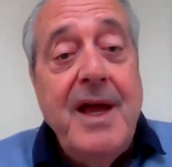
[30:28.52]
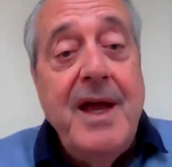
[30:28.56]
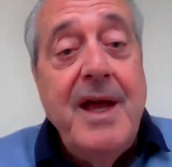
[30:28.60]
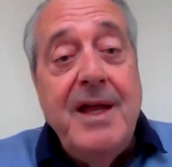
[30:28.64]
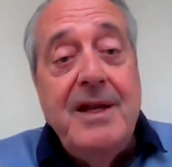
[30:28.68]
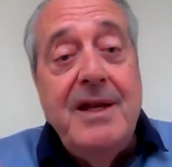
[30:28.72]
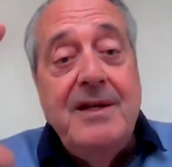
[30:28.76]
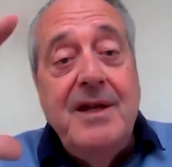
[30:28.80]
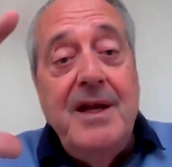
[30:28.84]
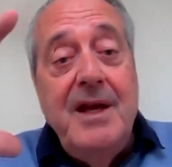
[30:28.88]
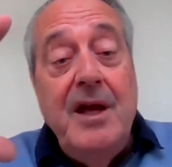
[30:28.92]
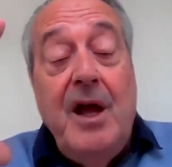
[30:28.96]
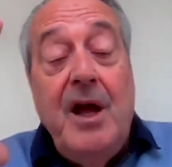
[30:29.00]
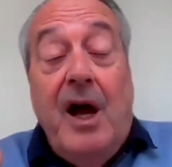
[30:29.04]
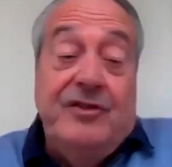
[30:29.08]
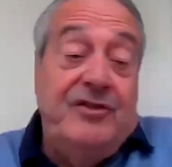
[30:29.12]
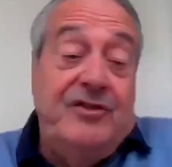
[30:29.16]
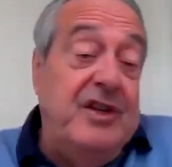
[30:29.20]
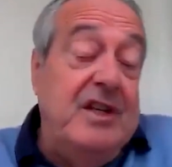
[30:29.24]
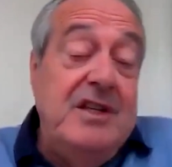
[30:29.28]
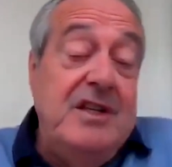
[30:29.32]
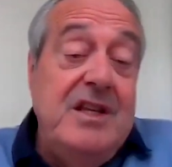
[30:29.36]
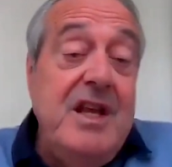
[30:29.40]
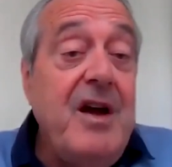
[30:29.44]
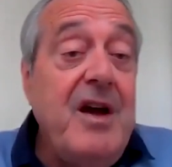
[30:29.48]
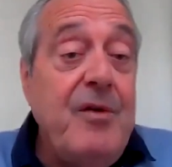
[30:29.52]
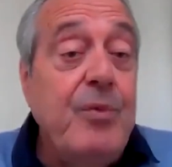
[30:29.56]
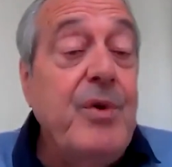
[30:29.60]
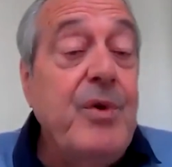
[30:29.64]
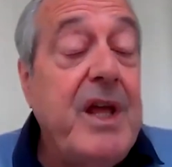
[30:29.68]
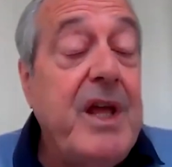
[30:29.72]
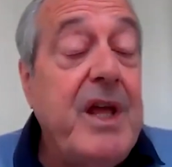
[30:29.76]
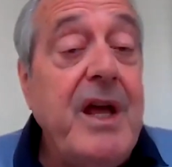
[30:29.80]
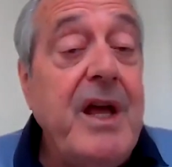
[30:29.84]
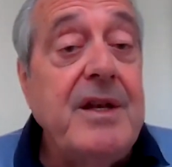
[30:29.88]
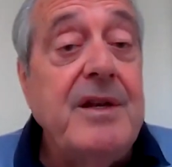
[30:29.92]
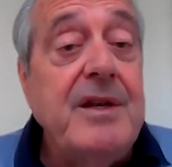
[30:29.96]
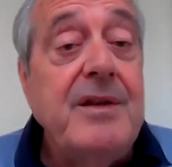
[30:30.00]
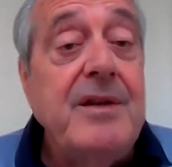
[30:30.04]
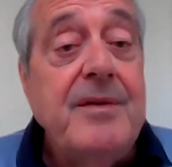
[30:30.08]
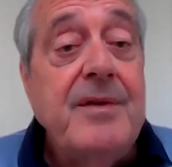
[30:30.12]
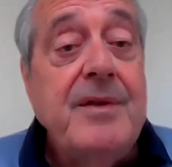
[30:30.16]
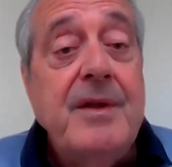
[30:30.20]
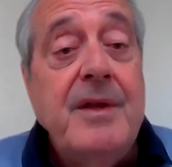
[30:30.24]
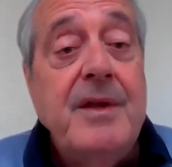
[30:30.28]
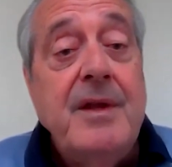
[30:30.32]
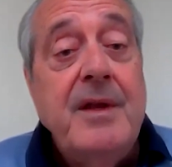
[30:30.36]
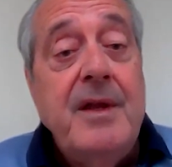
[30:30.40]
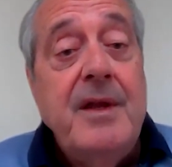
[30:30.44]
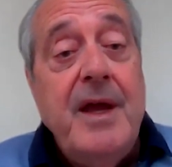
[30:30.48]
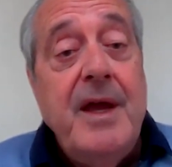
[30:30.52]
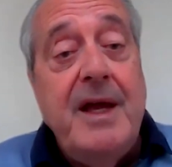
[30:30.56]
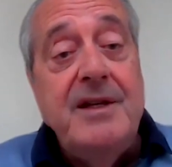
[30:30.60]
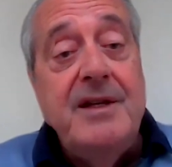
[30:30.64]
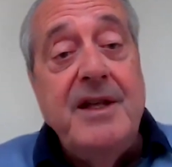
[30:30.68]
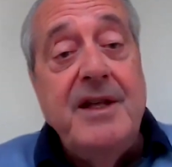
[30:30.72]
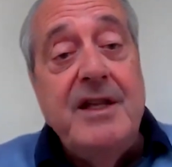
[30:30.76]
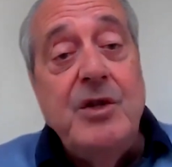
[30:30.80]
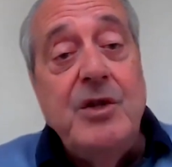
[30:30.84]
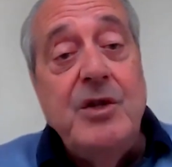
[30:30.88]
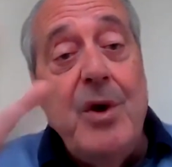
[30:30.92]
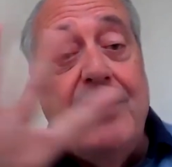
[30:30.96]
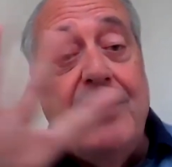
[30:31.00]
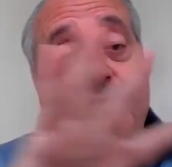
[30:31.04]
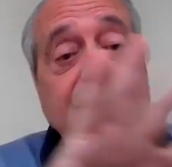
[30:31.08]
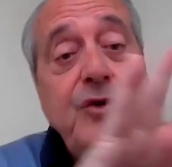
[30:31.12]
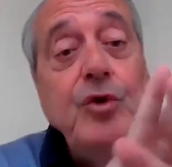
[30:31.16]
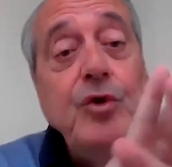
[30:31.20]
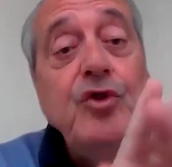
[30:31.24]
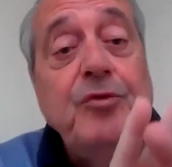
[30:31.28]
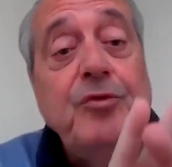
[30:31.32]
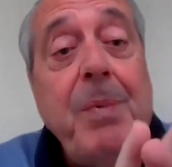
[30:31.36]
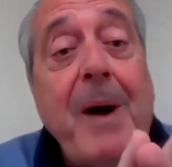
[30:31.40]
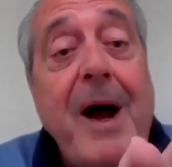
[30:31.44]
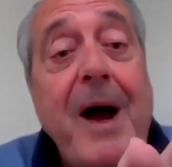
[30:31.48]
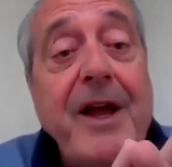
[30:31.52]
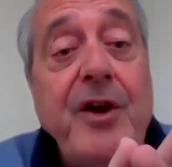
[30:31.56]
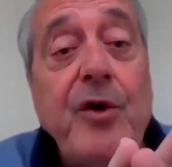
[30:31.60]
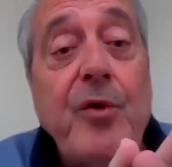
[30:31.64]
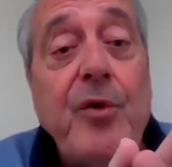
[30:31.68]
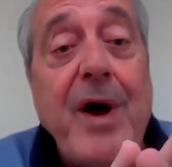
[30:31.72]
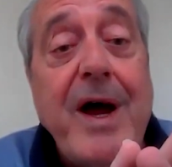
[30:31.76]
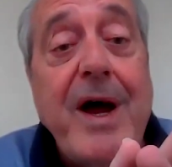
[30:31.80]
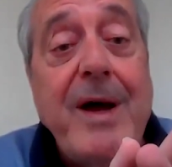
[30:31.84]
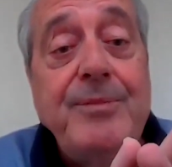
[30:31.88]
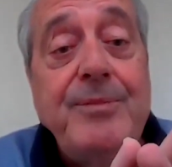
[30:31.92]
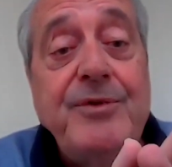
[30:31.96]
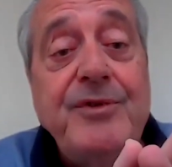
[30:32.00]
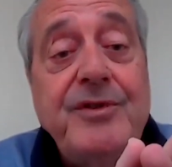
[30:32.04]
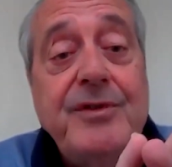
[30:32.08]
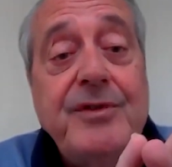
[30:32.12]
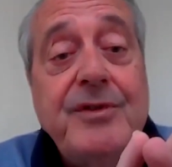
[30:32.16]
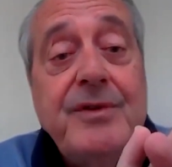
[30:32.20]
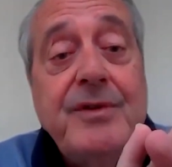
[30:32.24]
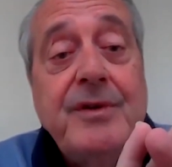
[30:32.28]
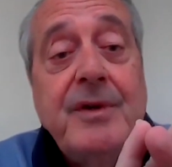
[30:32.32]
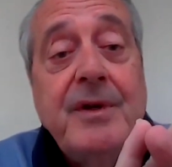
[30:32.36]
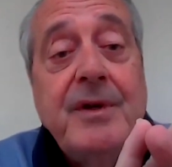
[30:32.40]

And I said, yeah, we can. And then you have two spider webs.